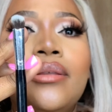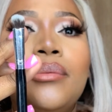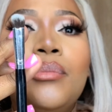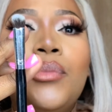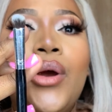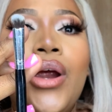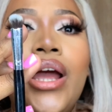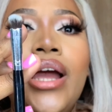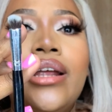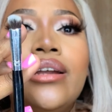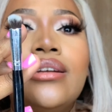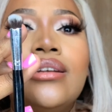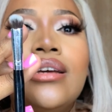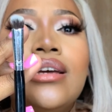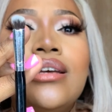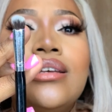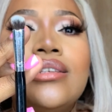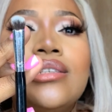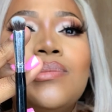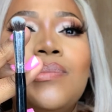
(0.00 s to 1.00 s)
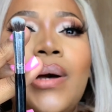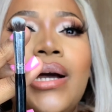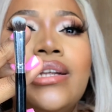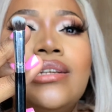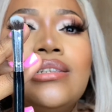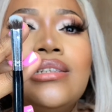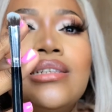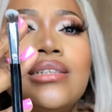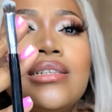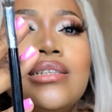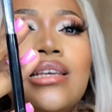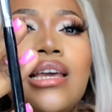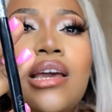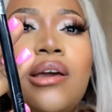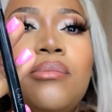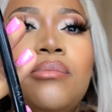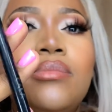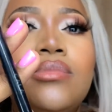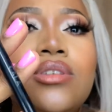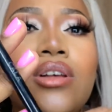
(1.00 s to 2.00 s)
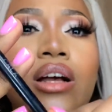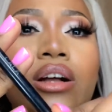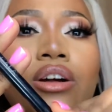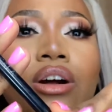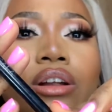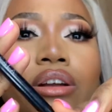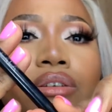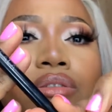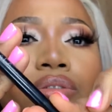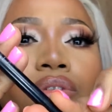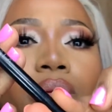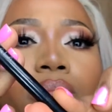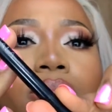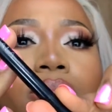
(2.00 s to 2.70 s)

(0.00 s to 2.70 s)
brand is by Dis-Chem. So I got it from